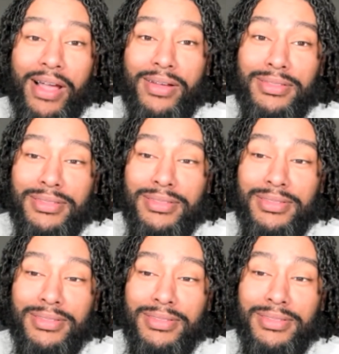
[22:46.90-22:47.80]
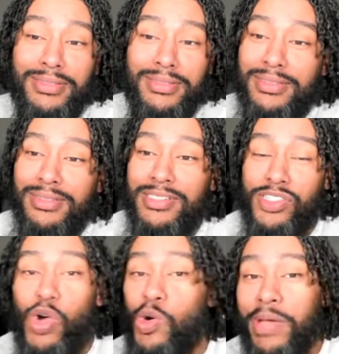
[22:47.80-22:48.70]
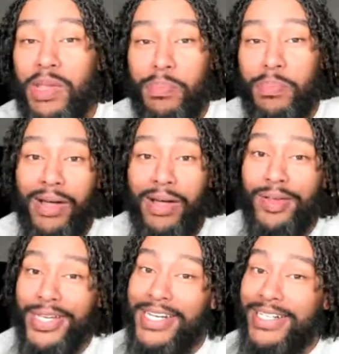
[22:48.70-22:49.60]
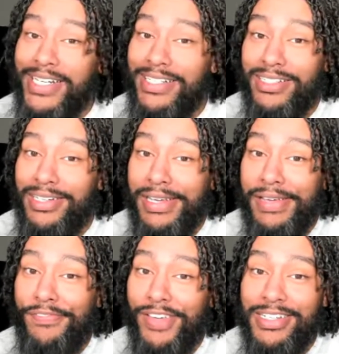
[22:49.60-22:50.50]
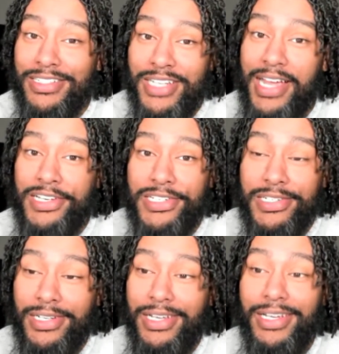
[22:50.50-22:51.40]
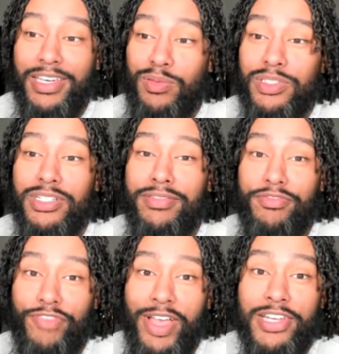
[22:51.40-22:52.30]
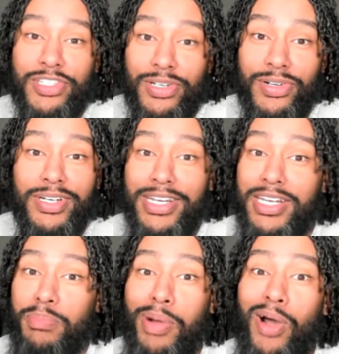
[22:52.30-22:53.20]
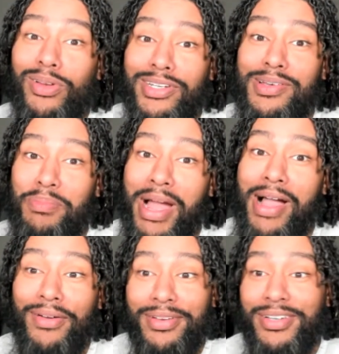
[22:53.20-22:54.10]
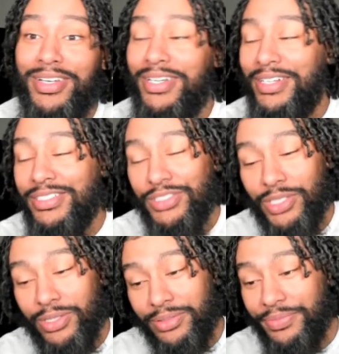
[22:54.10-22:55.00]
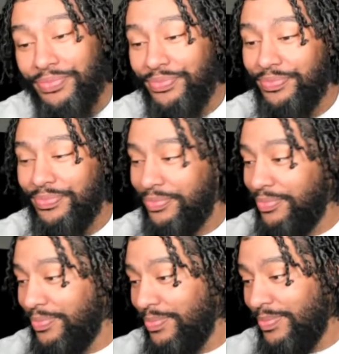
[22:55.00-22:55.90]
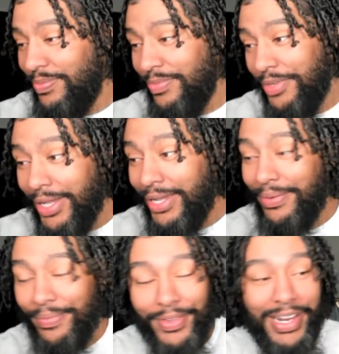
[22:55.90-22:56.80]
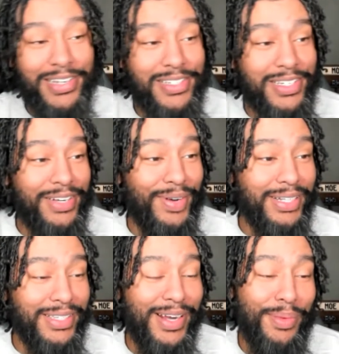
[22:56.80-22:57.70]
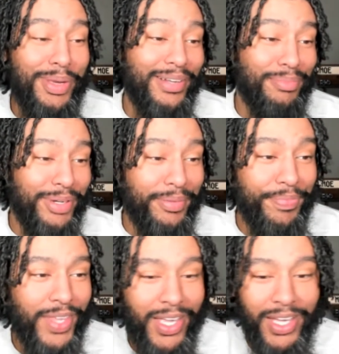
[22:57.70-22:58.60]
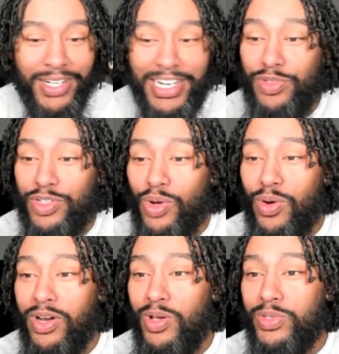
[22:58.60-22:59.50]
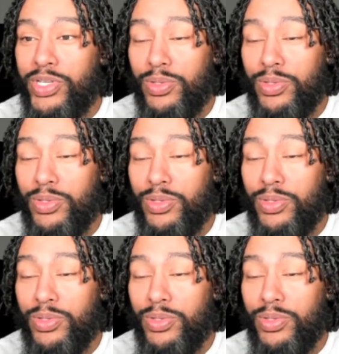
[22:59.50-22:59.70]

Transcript: He did PayPal, sold PayPal. He didn't invent Tesla. He was an investor and then he bought them out. So yeah, and that's it right there, man. But that's what's going on.